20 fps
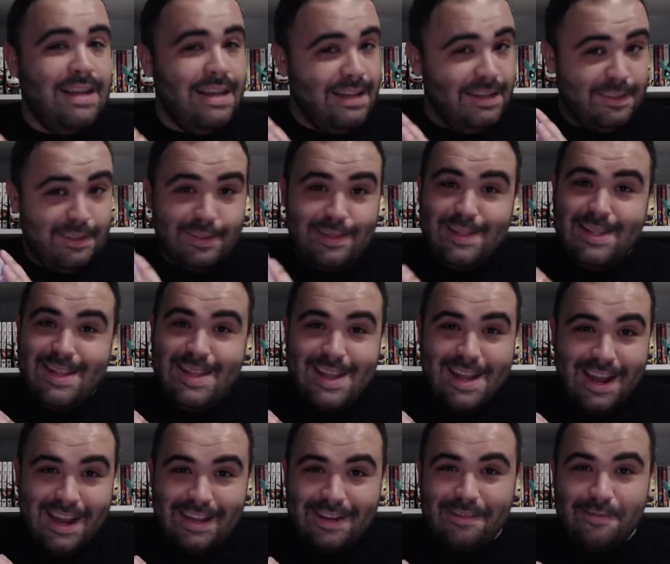it is
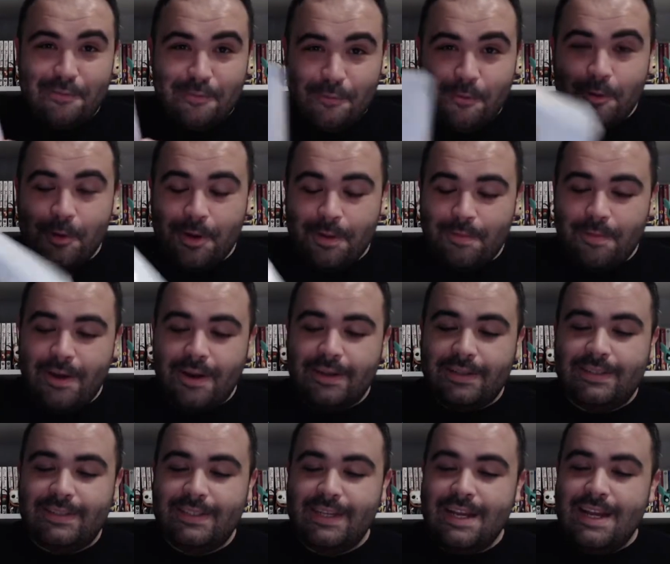not forty
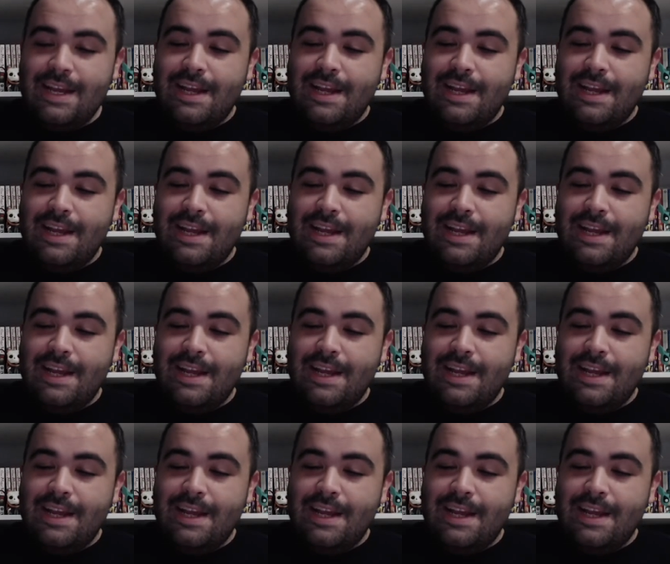bucks.